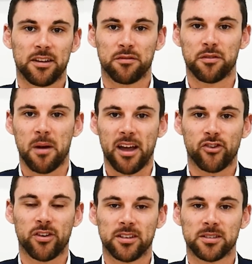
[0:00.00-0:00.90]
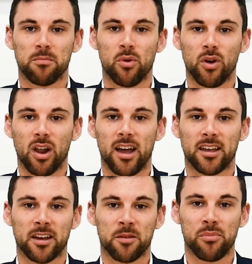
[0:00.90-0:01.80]
information is more
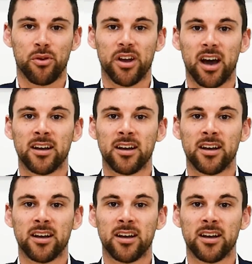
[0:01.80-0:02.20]
like a computer.